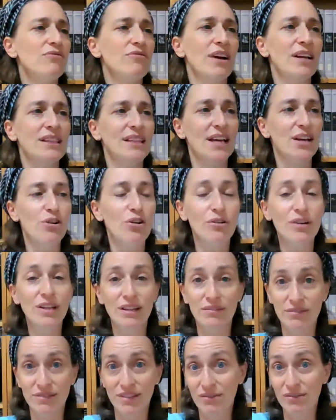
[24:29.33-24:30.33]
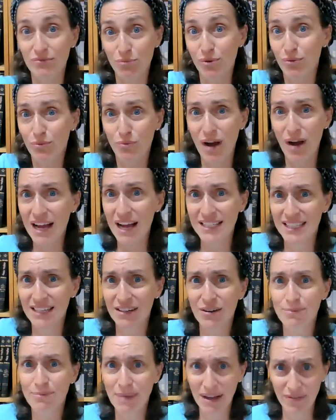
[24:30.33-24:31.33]
right, they go to, now, why is
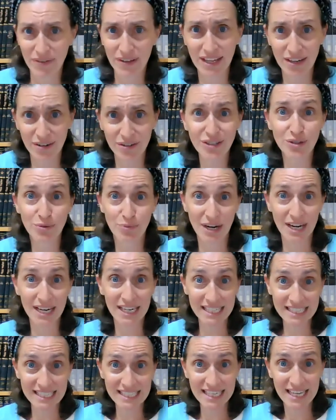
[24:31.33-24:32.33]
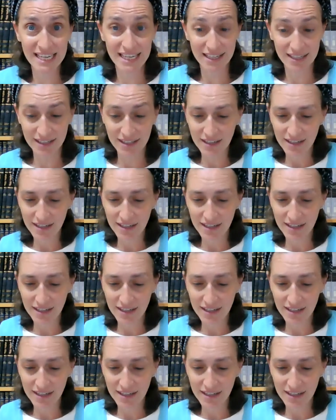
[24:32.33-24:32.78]
there a mikveh there? So we're going to see,